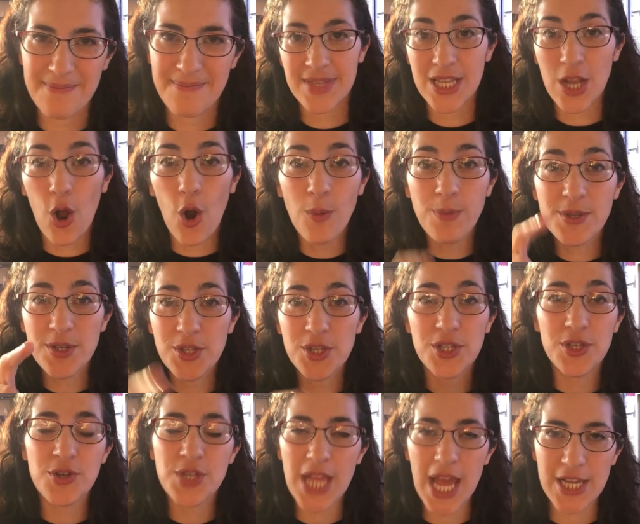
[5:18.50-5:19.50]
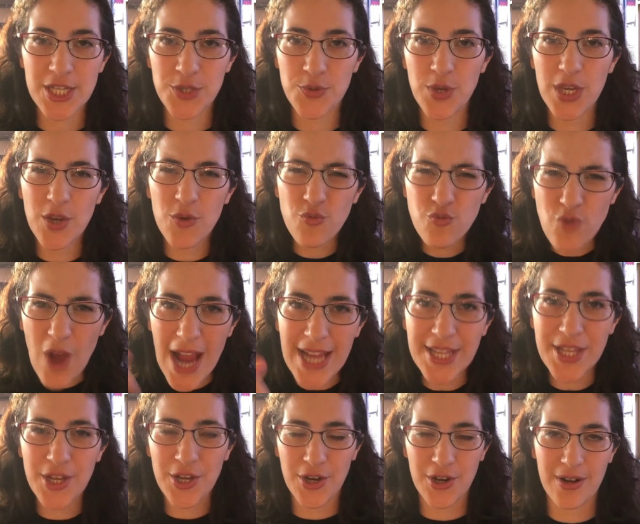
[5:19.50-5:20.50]
And I hope to see you next week
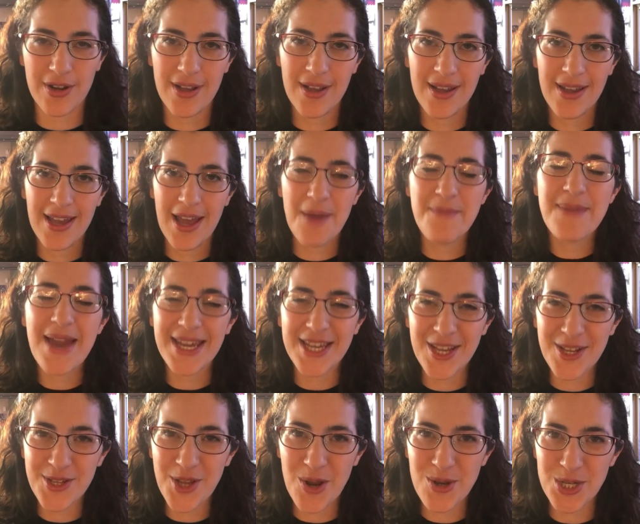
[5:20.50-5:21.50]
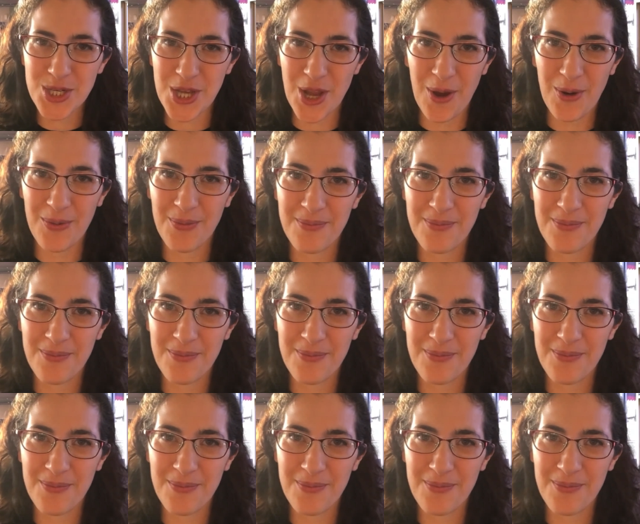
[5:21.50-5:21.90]
right here at Making Dough Show.